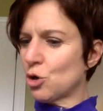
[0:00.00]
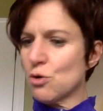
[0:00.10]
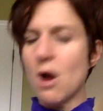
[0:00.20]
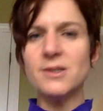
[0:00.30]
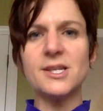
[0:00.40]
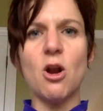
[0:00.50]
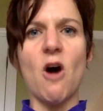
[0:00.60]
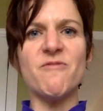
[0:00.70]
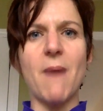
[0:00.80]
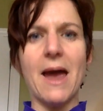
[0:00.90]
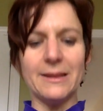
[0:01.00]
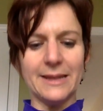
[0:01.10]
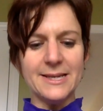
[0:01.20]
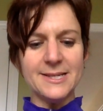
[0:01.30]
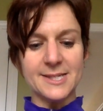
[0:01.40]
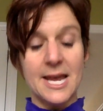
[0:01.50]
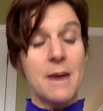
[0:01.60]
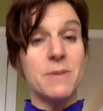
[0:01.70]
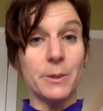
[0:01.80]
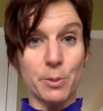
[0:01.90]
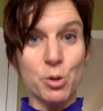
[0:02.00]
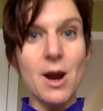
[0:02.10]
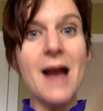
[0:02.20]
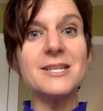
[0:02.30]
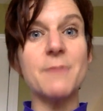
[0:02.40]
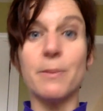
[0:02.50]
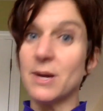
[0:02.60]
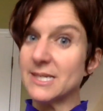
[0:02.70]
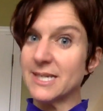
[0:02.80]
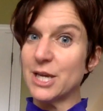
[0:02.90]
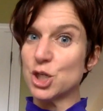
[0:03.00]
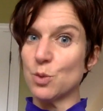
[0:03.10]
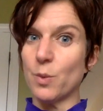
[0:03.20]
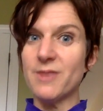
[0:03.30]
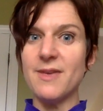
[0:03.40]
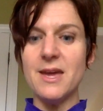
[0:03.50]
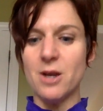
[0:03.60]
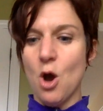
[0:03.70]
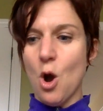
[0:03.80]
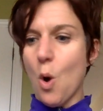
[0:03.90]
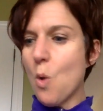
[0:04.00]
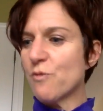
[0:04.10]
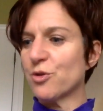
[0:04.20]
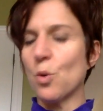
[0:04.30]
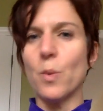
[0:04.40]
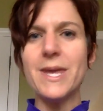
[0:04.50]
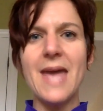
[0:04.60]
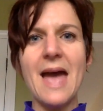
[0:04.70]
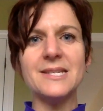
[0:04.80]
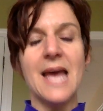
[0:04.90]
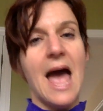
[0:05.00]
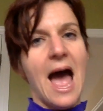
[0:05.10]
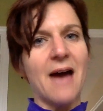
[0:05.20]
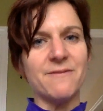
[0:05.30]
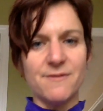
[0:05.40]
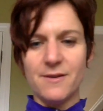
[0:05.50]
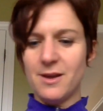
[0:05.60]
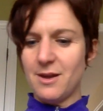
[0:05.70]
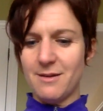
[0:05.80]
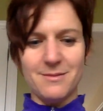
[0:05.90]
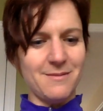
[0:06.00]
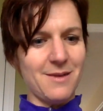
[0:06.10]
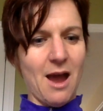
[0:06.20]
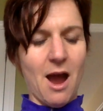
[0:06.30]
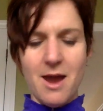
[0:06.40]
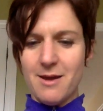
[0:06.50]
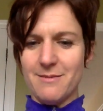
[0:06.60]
cross it off my list, be able to practice my presentation with it over the weekend have eh, I,